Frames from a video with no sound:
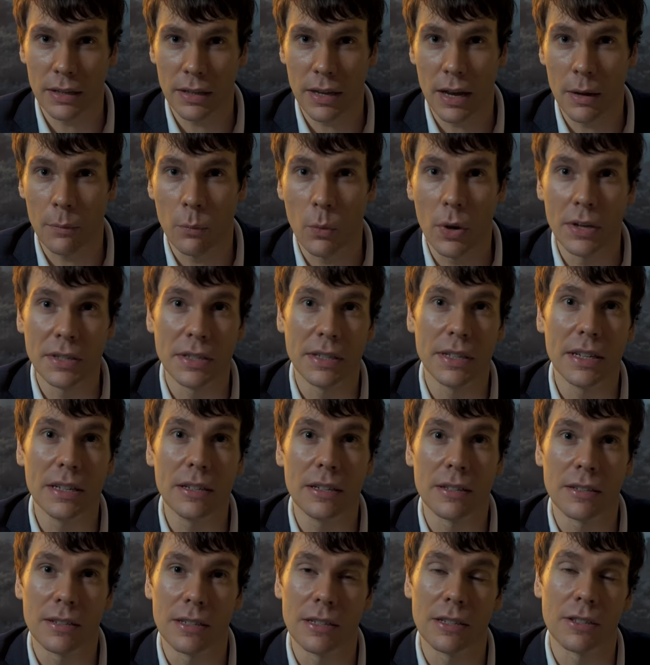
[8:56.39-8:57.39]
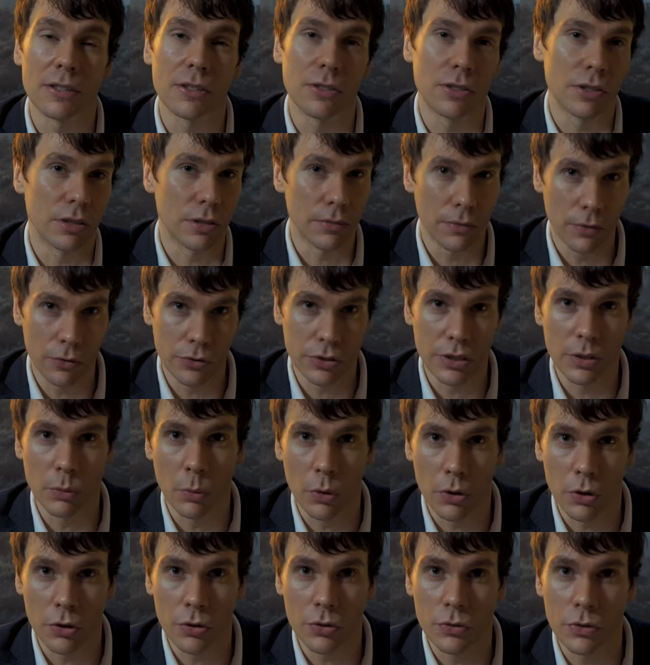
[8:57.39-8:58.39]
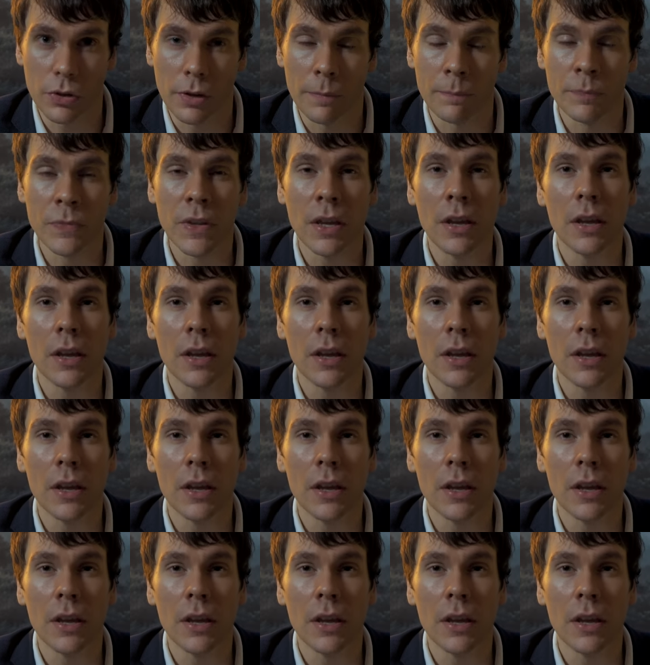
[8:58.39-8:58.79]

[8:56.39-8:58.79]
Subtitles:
cap weighted indices, such as the FTSE 100,